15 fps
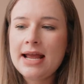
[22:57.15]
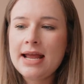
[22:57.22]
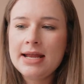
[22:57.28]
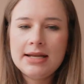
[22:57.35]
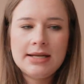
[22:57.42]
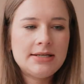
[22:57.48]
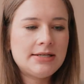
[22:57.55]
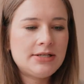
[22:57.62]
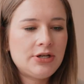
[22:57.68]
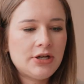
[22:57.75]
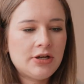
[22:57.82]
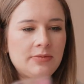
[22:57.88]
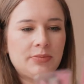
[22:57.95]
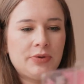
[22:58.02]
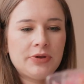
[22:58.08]
and you
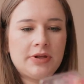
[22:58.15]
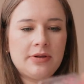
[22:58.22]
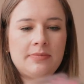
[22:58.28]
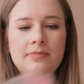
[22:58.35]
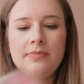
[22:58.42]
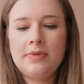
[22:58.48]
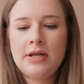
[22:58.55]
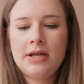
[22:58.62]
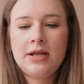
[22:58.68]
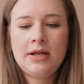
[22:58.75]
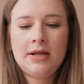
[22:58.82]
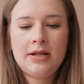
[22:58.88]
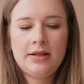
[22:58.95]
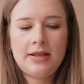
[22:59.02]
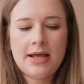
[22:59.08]
can put them
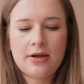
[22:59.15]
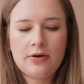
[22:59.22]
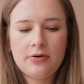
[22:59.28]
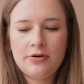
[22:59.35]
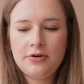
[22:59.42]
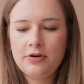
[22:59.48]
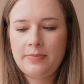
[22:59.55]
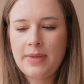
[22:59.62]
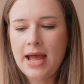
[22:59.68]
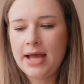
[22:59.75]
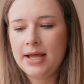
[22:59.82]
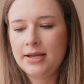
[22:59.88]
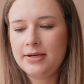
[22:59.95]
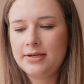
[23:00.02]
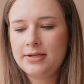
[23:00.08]
like on your
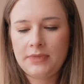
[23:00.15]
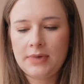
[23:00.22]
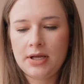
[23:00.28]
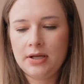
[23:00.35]
pad